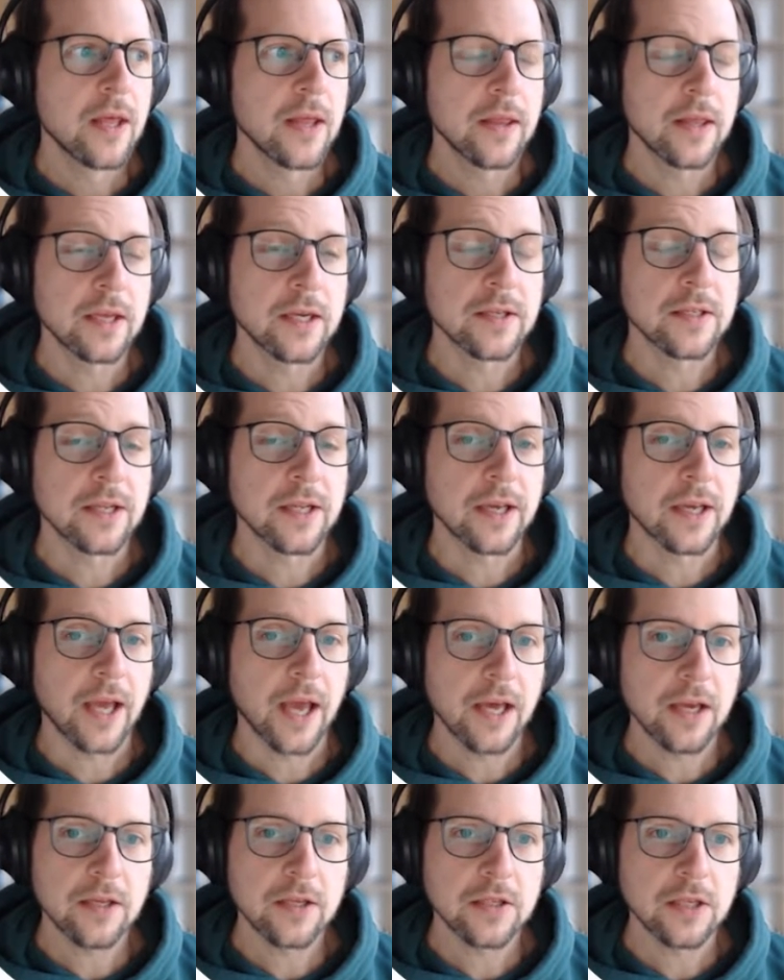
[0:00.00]
That is like
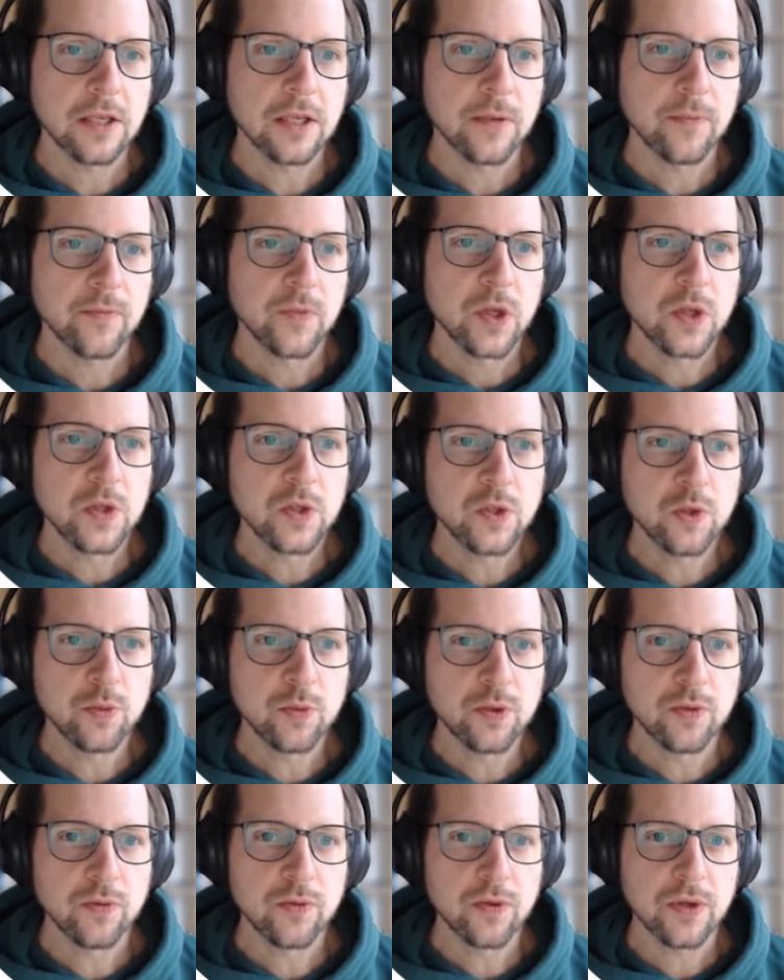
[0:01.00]
editing, zoom
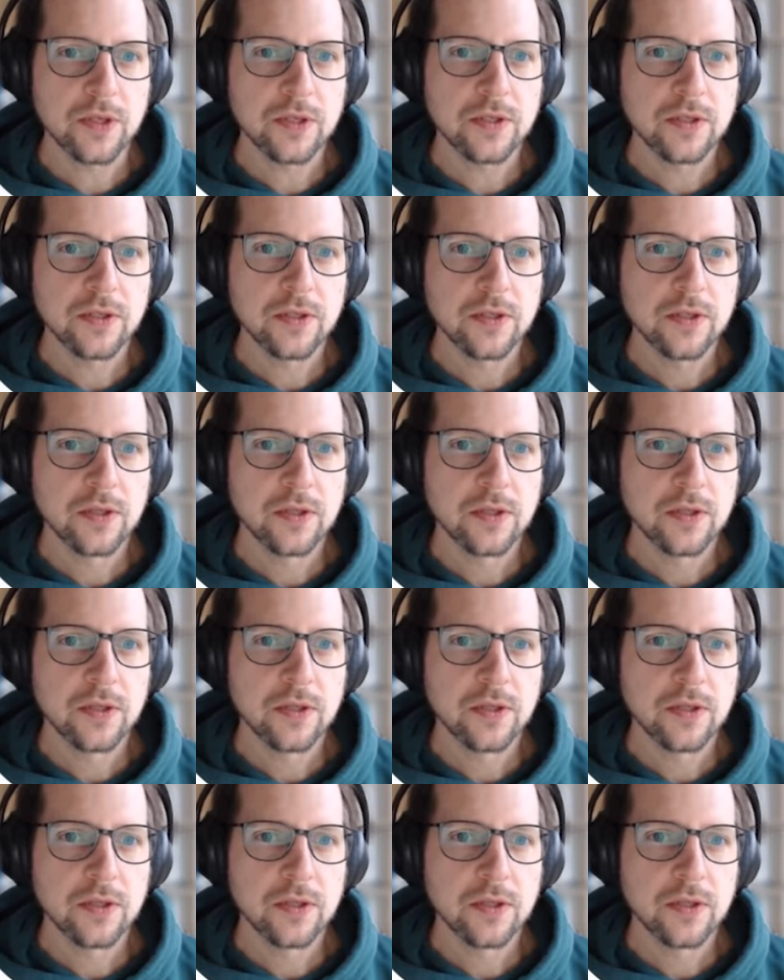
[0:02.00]
to fit,